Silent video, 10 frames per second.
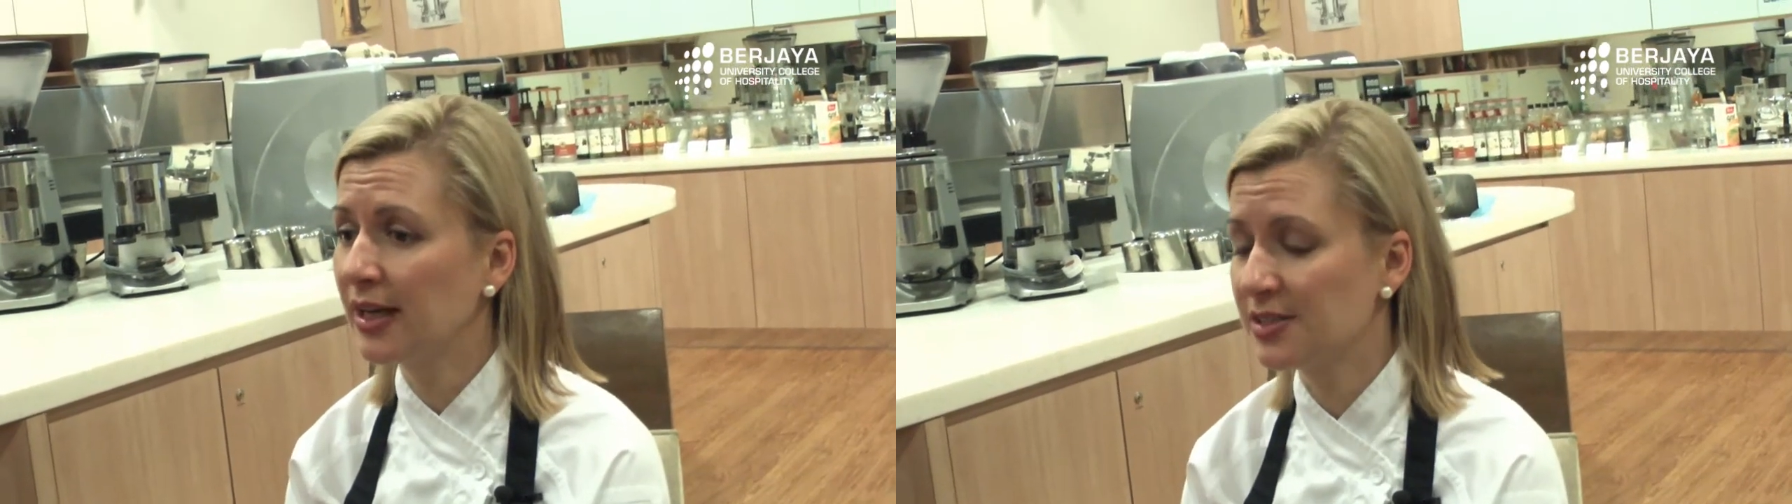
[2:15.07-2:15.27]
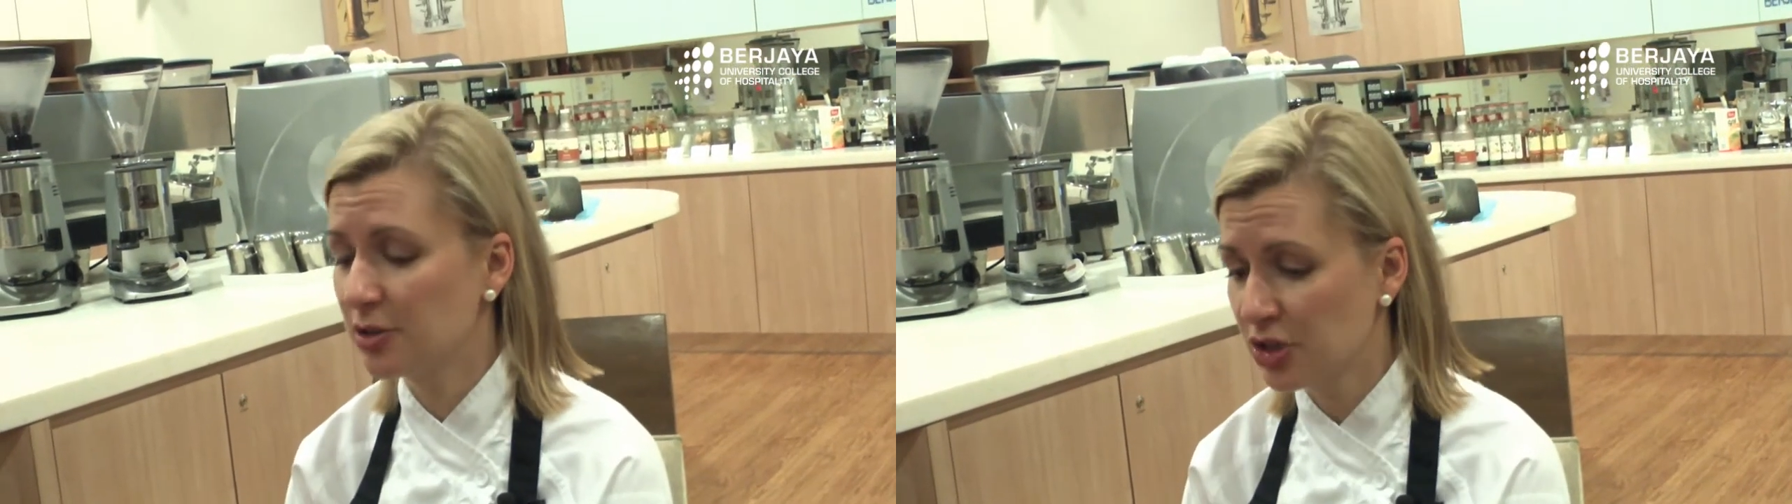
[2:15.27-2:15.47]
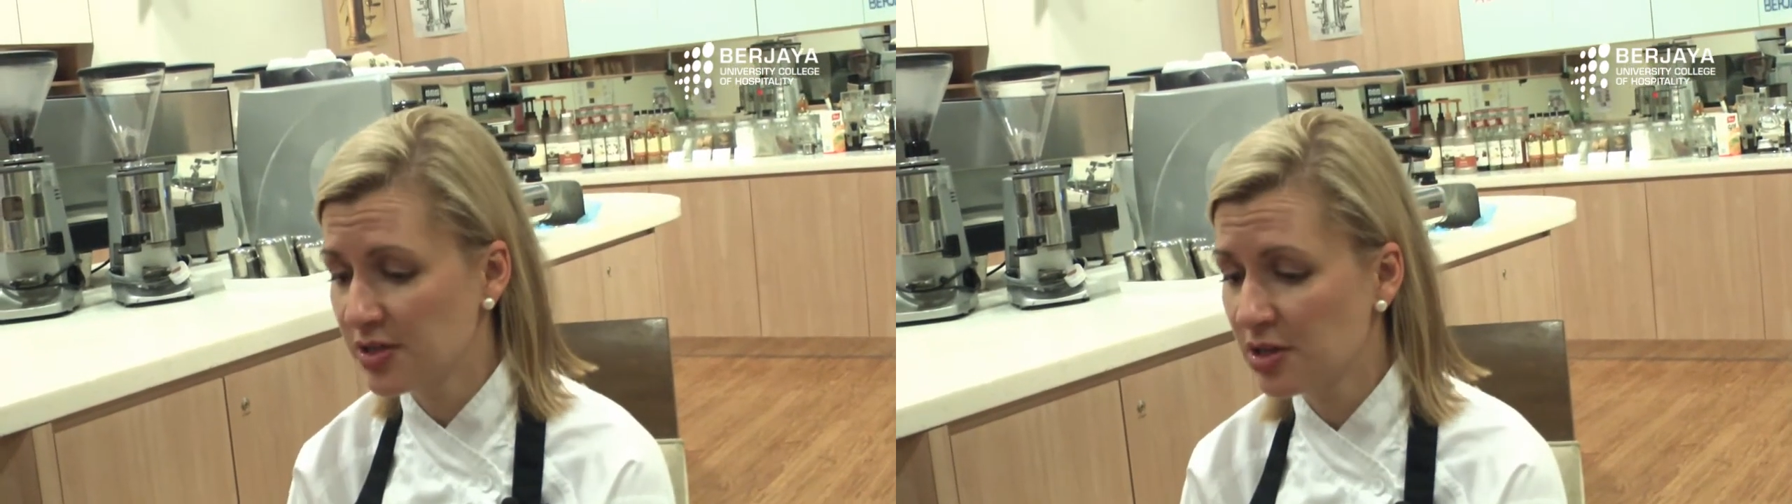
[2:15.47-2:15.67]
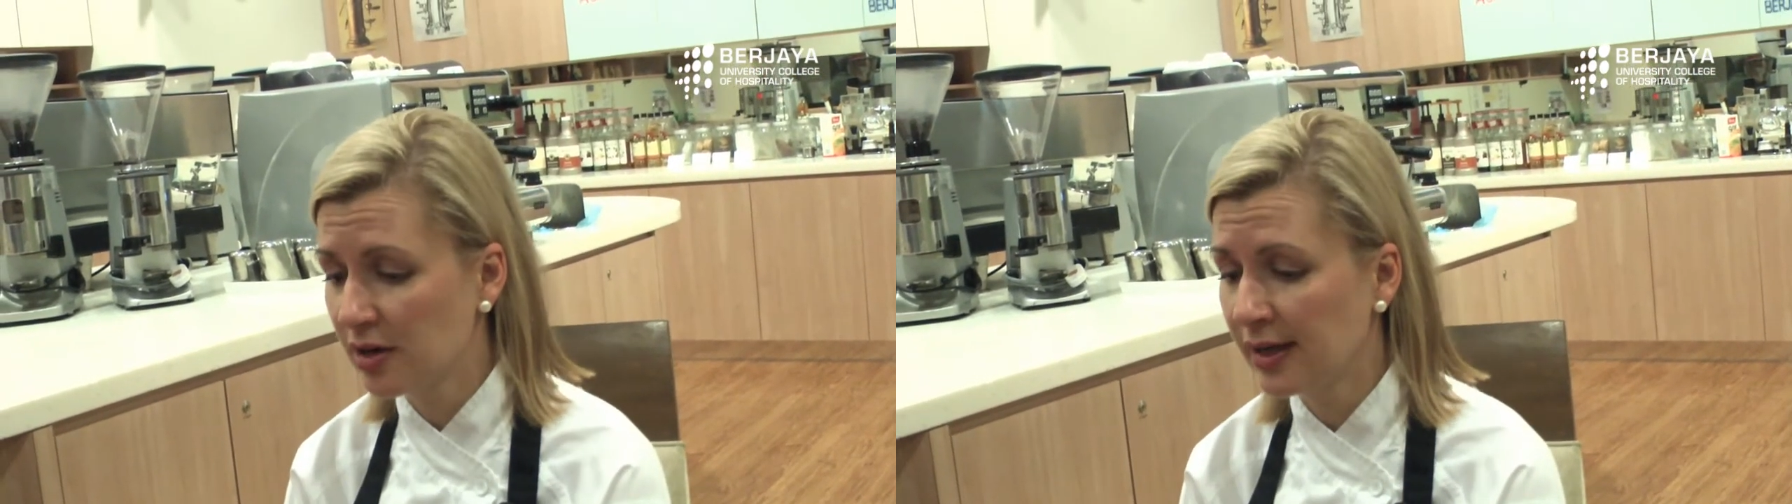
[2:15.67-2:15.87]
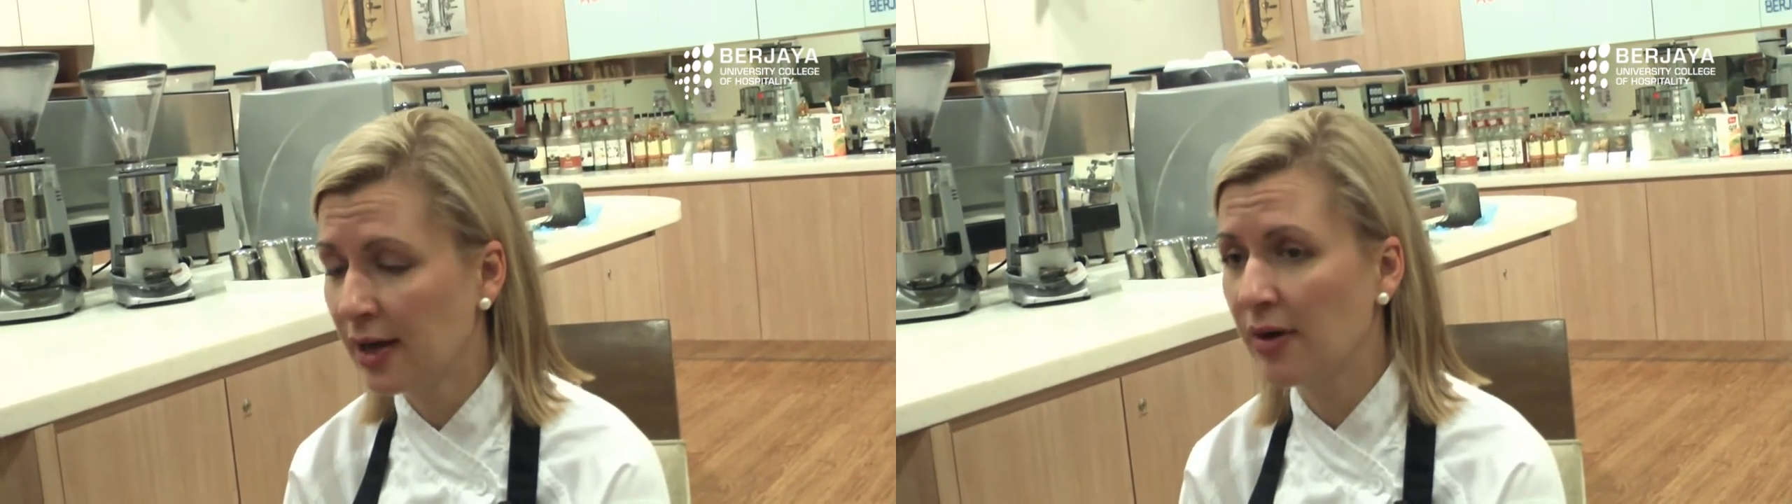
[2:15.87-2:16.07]
as they're just
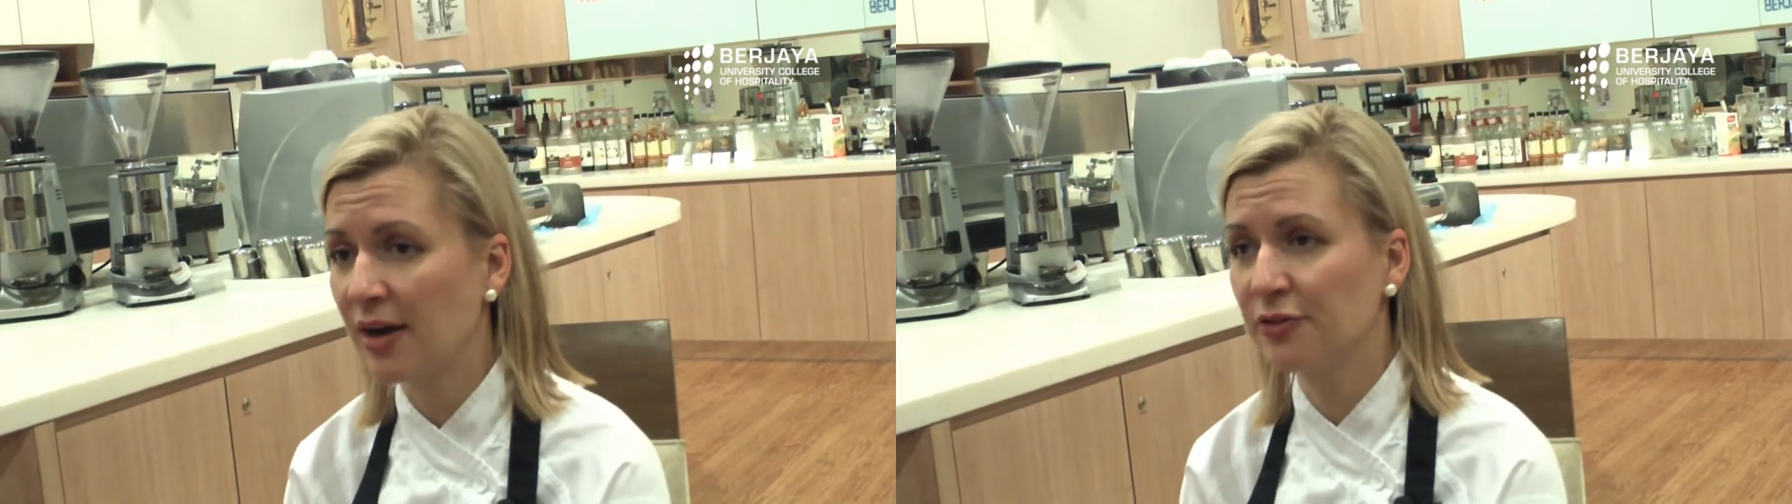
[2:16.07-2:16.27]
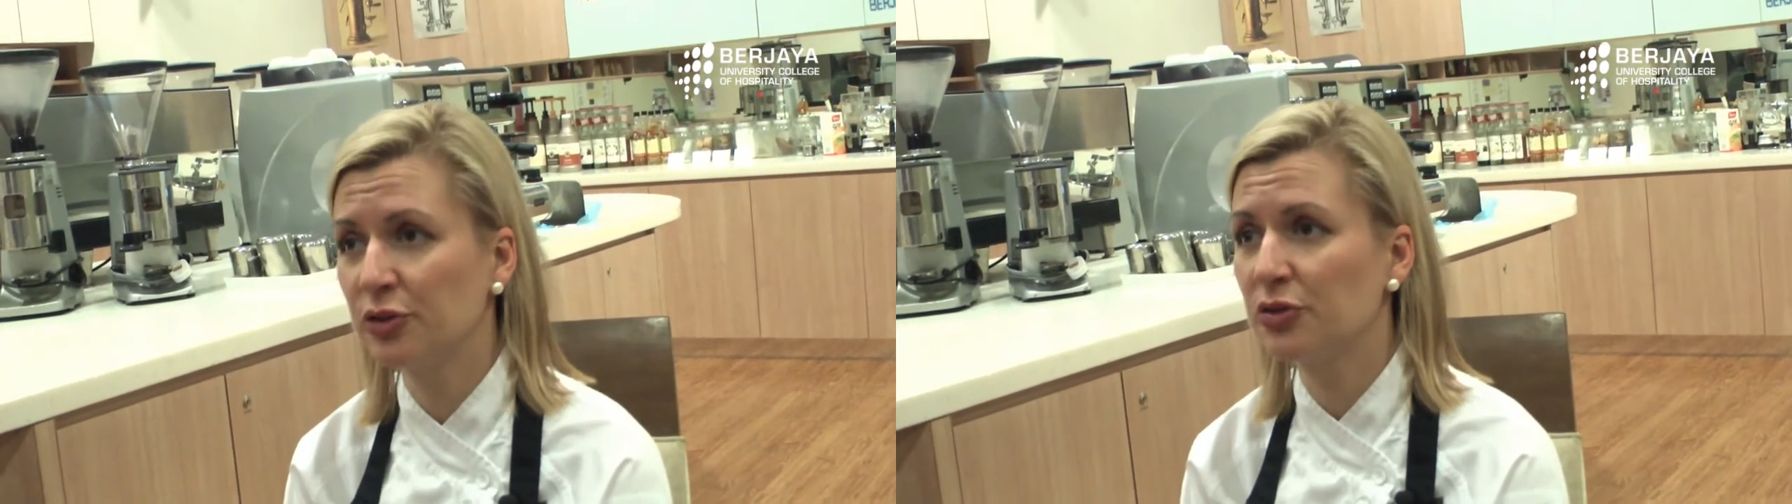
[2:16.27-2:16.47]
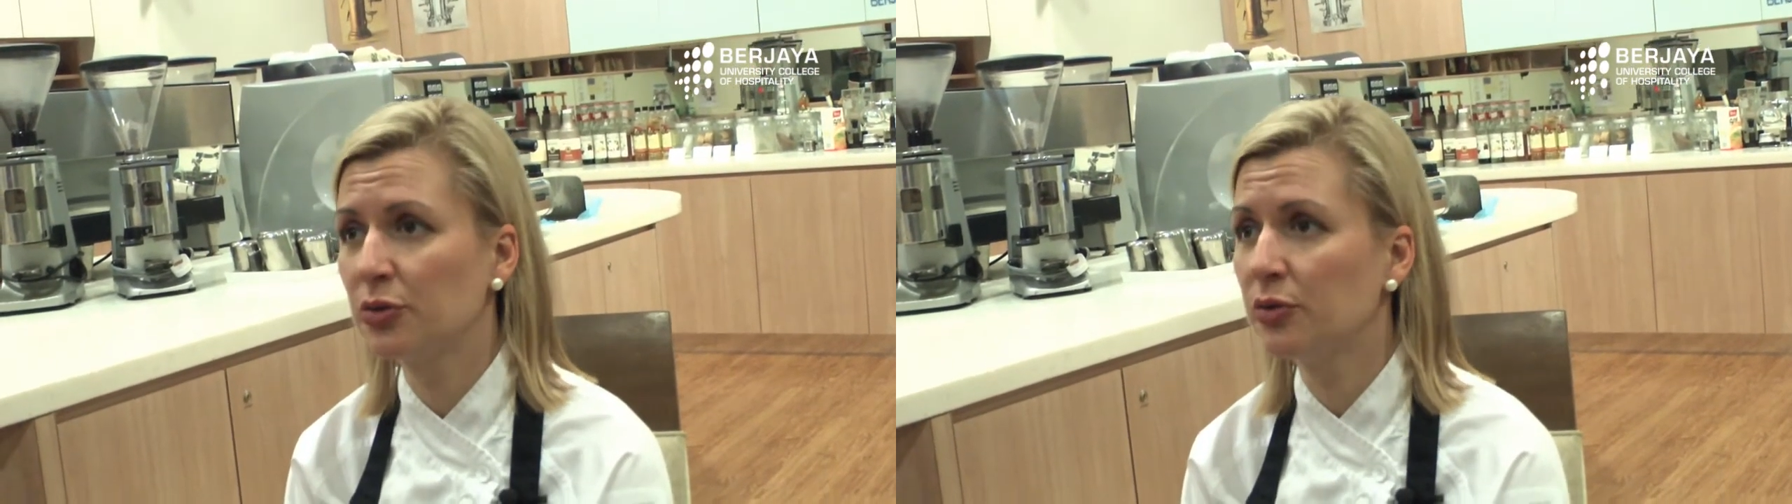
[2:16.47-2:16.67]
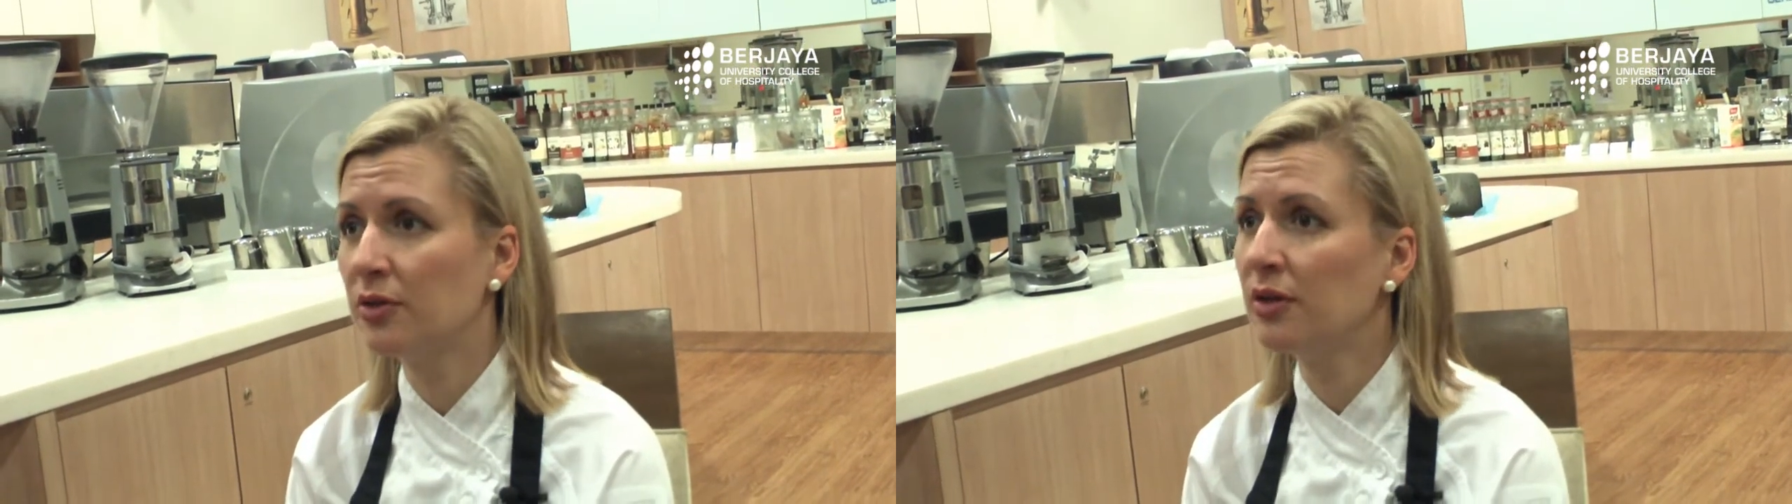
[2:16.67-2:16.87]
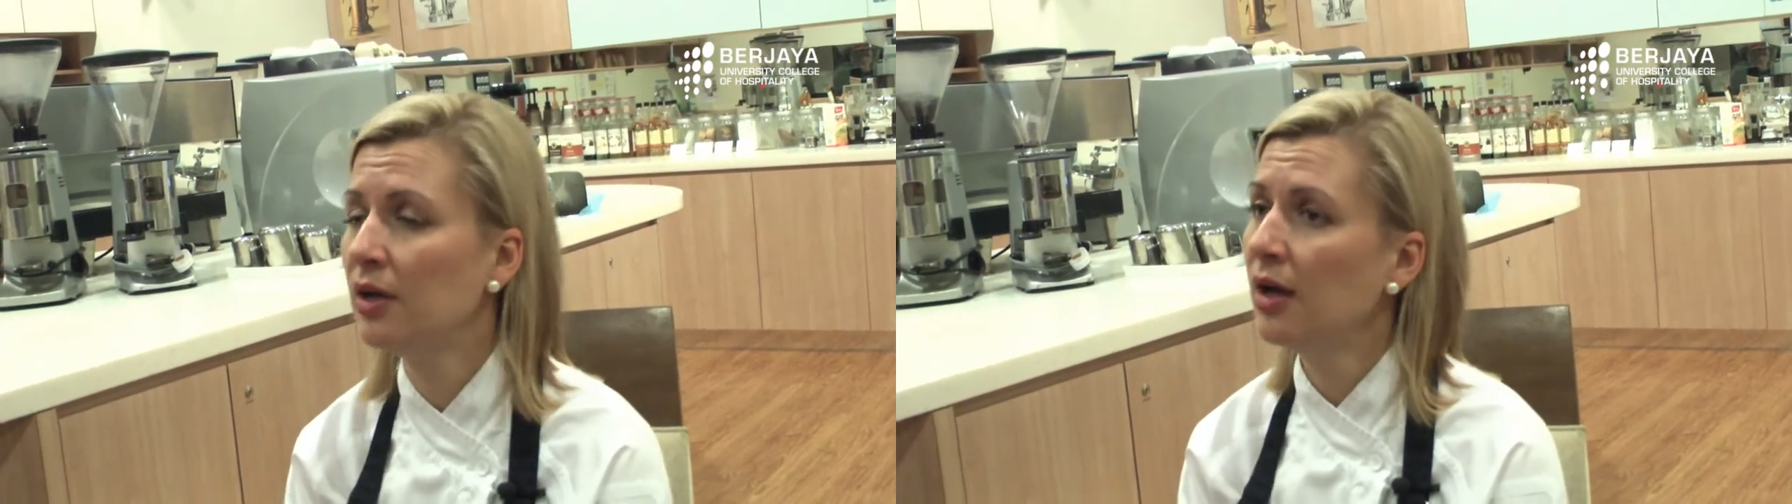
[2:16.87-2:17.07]
starting out after
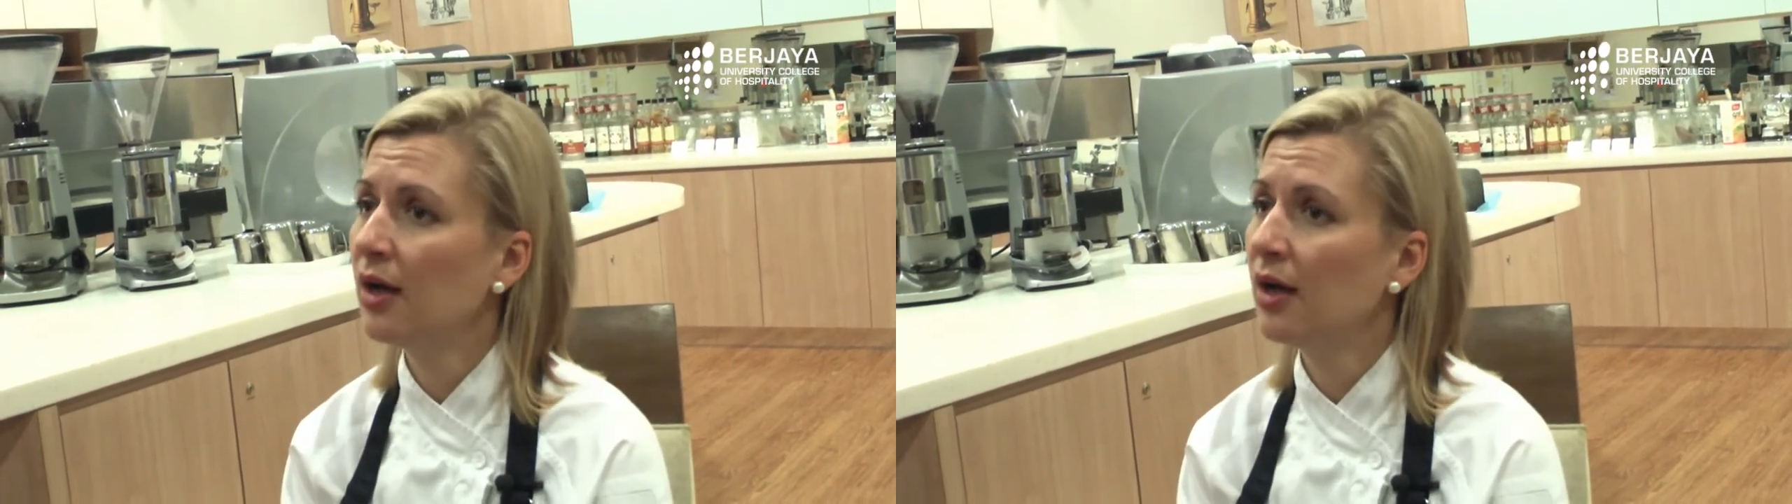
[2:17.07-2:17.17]
school